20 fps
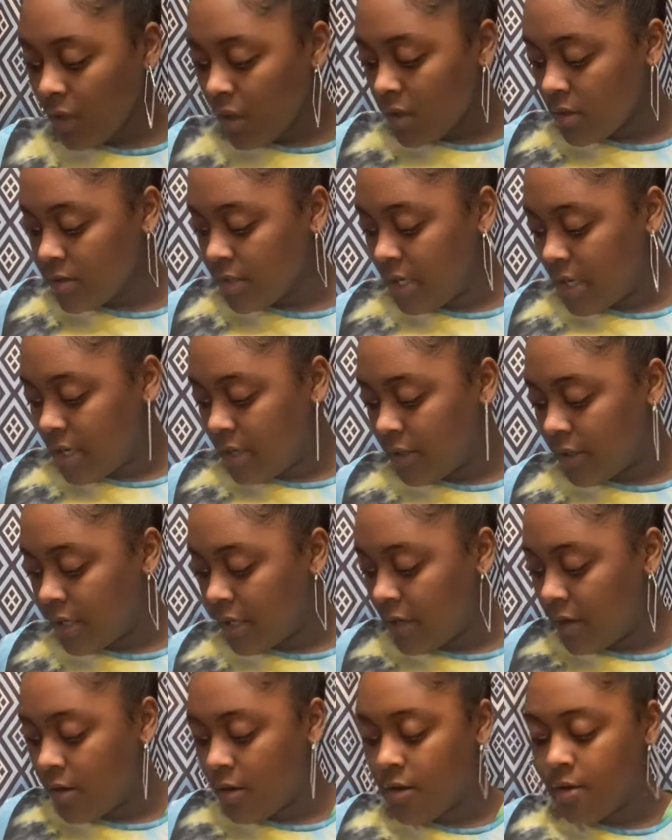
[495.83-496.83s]
yeah,
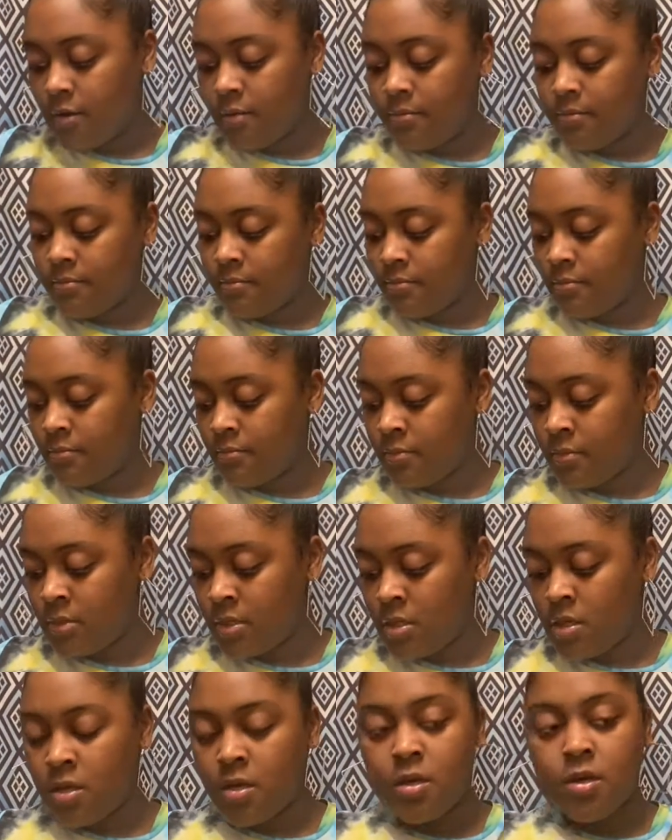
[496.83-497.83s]
and
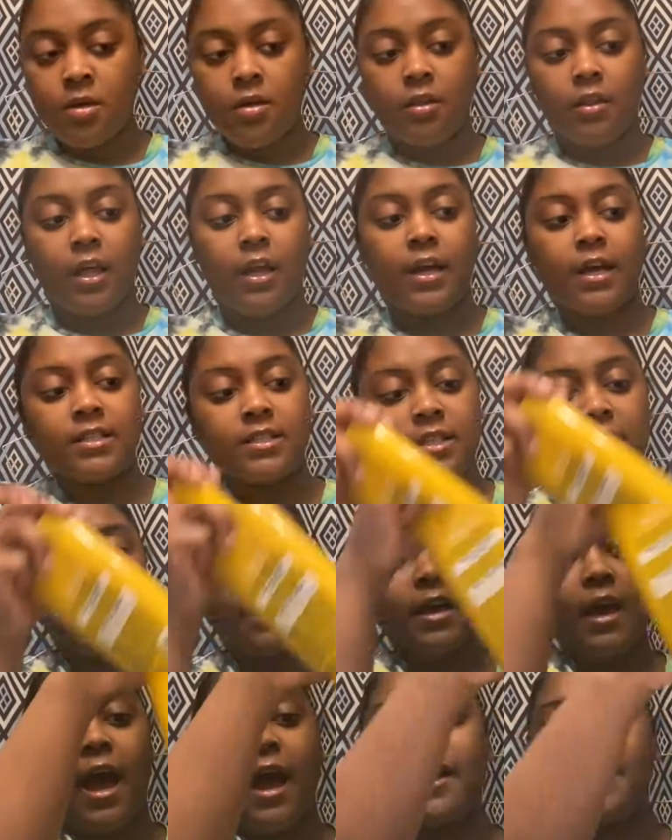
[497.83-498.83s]
like I said,
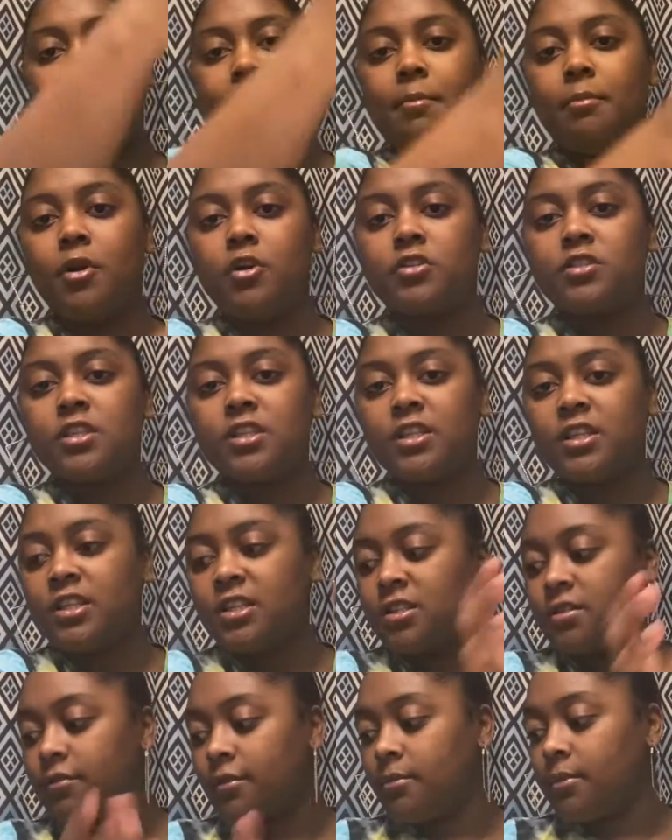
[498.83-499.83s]
I got most of
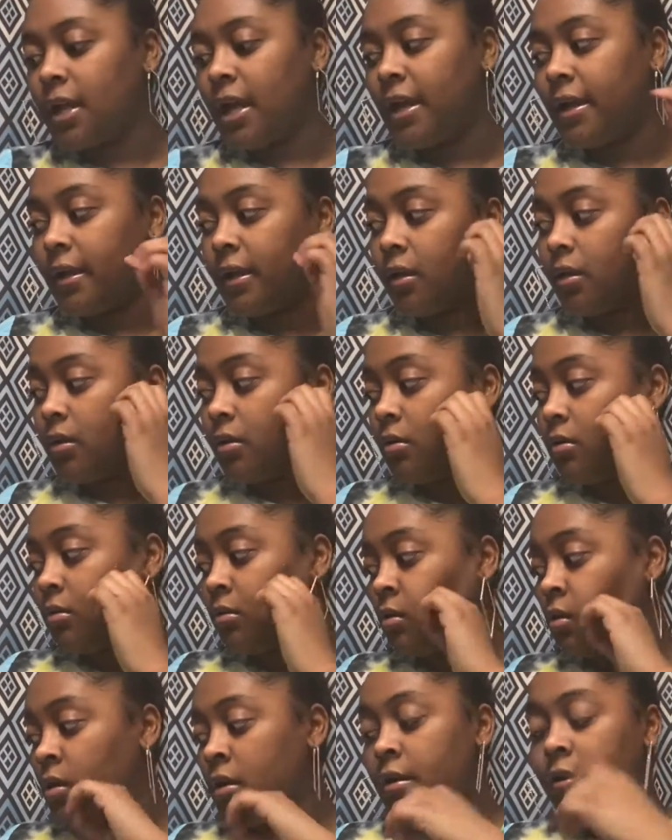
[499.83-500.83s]
these from like
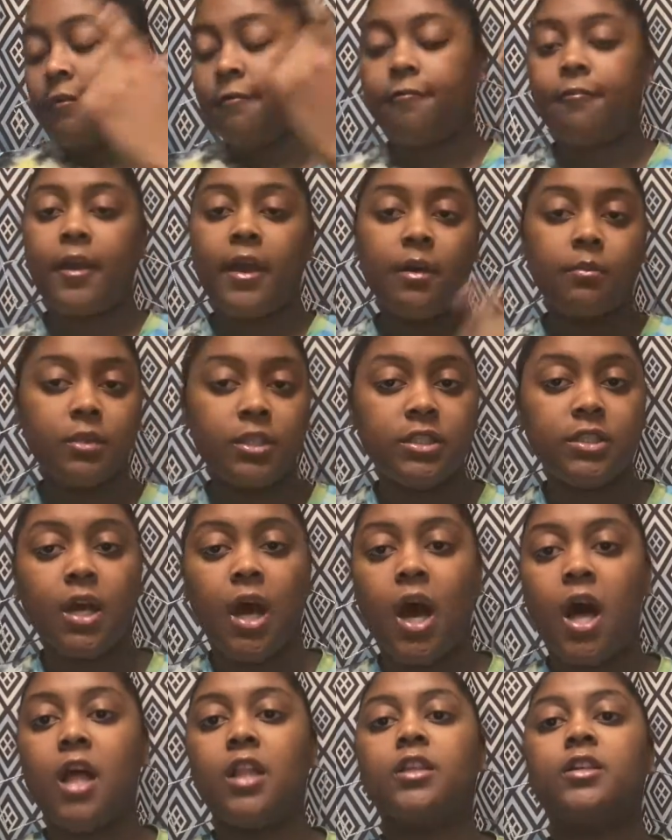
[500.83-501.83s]
Family
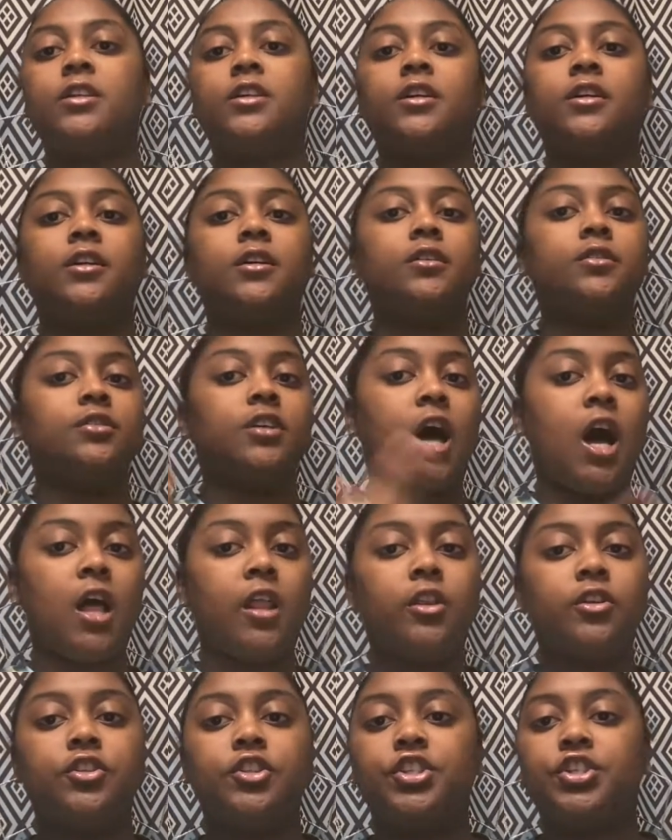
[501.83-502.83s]
Dollar,
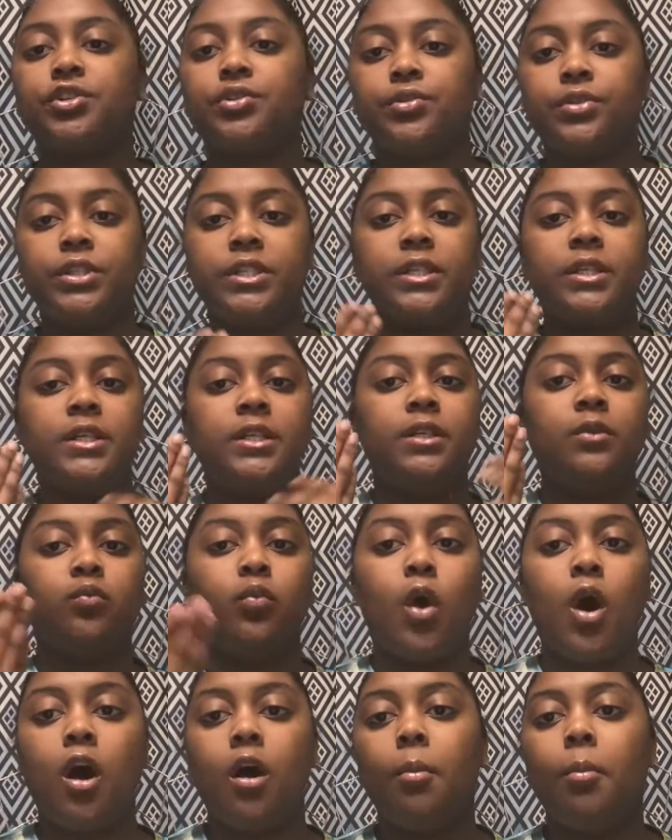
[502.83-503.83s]
Dollar Tree,
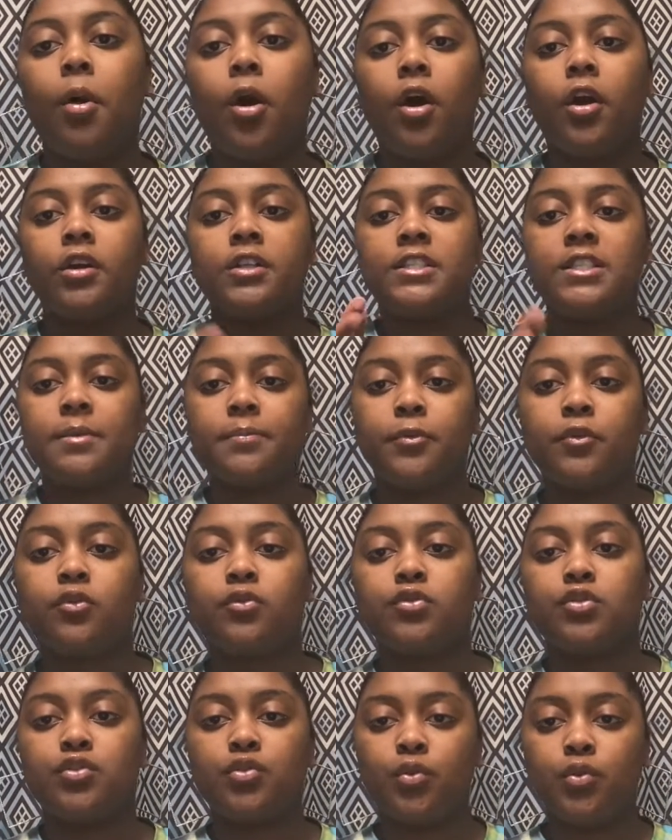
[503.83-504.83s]
Walmart,
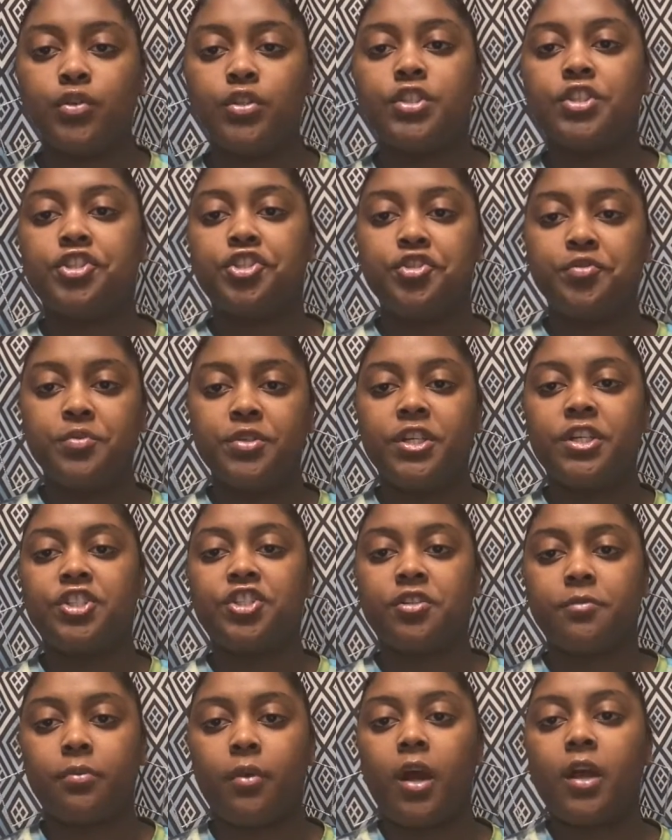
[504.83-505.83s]
typical stores that you would get
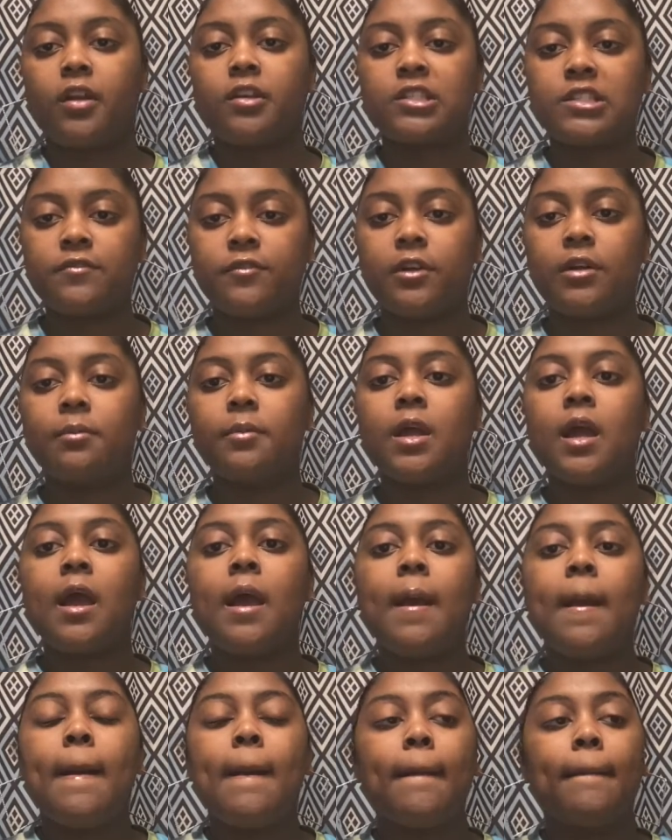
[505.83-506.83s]
your products from.
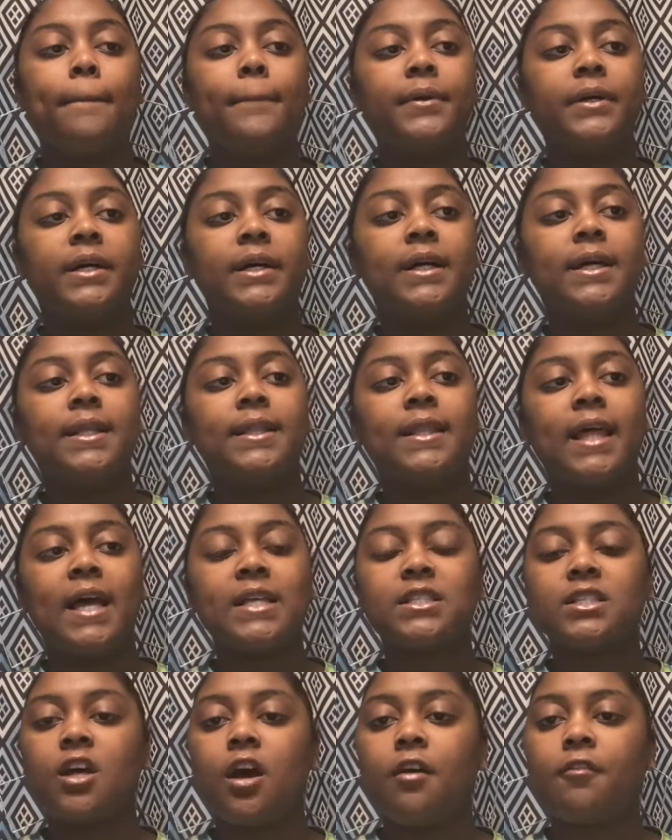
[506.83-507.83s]
But
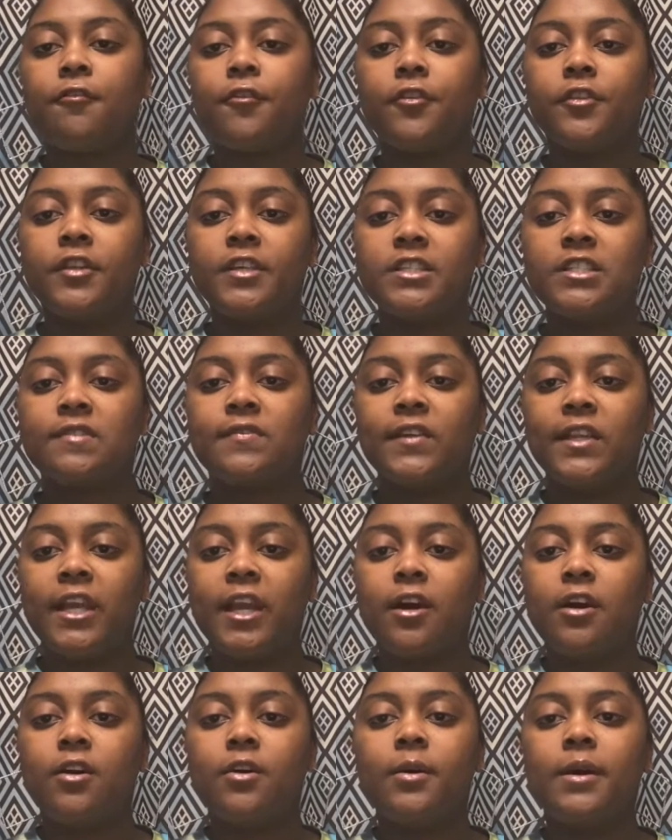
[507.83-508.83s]
that's all for this
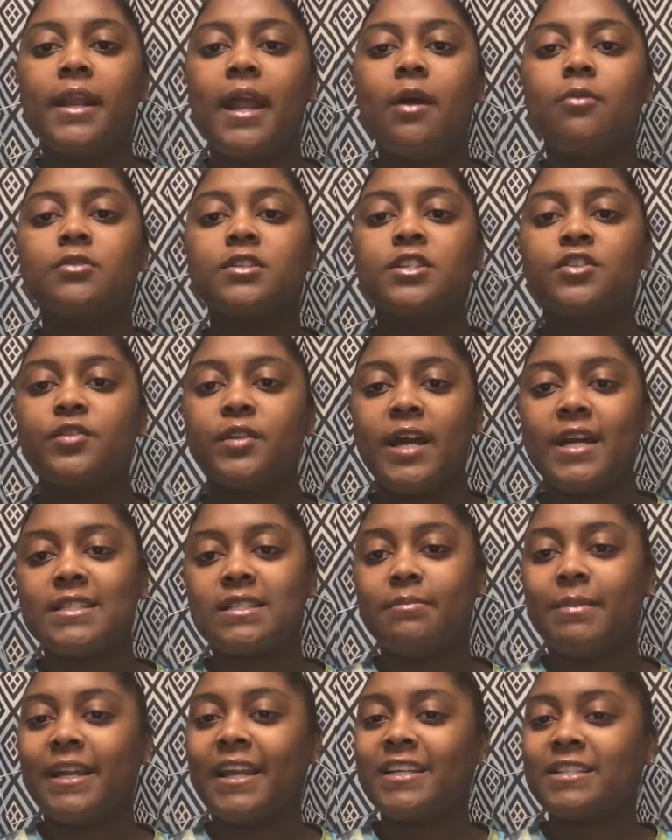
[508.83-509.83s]
video, and I will see you guys
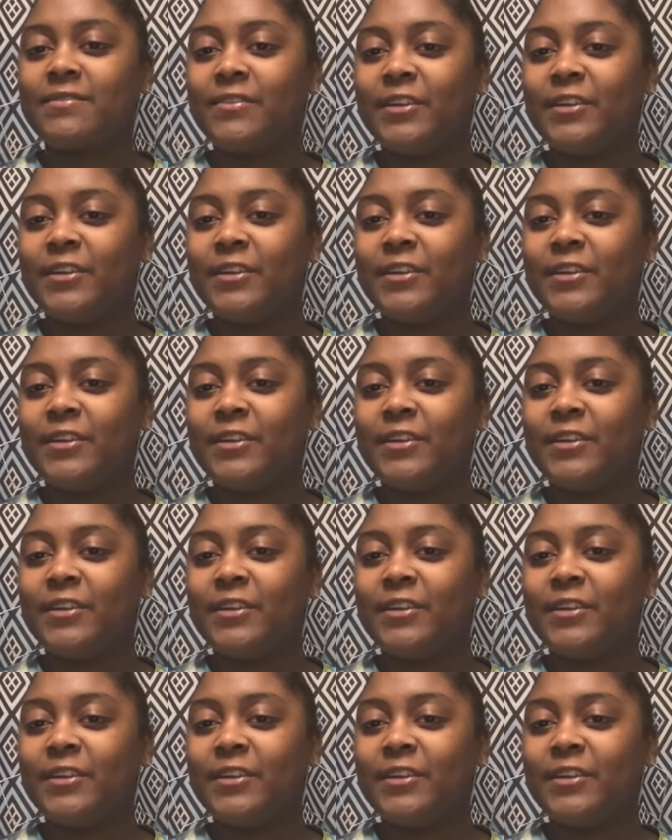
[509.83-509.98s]
in my next